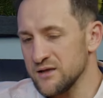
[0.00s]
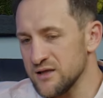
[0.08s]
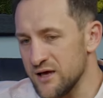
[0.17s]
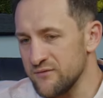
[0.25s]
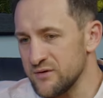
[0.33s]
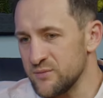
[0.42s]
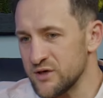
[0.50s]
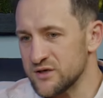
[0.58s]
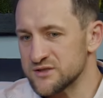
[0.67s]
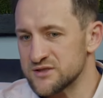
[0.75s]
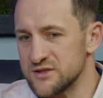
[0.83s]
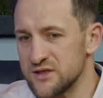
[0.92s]
love it
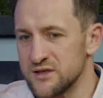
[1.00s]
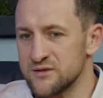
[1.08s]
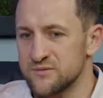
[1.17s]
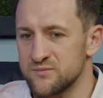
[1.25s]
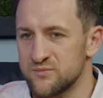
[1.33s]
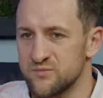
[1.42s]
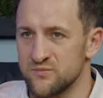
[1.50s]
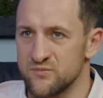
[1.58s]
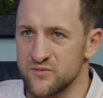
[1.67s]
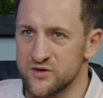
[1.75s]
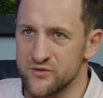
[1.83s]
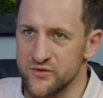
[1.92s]
because it
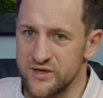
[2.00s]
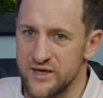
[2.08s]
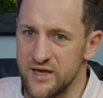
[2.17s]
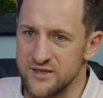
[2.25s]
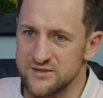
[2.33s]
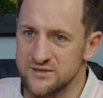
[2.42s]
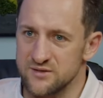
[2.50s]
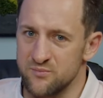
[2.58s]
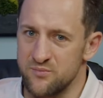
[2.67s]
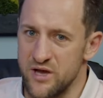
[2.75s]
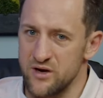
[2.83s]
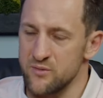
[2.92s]
creates
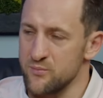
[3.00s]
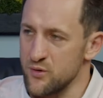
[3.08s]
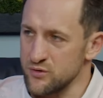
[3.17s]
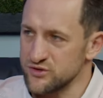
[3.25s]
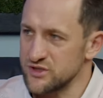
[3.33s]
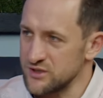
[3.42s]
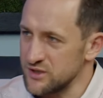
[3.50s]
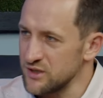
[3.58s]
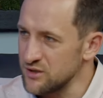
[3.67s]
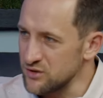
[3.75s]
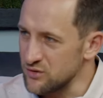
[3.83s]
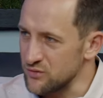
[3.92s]
better person
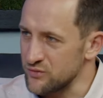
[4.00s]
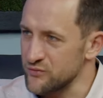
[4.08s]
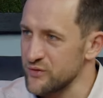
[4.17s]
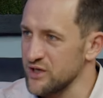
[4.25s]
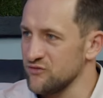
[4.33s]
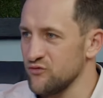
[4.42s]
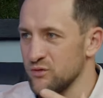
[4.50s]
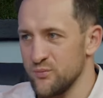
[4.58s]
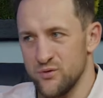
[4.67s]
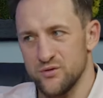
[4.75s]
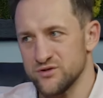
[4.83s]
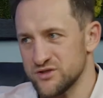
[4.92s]
in you grateful
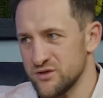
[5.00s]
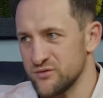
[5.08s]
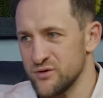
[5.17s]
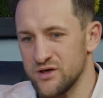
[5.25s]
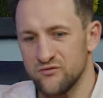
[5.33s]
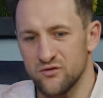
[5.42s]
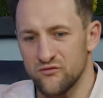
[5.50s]
person grateful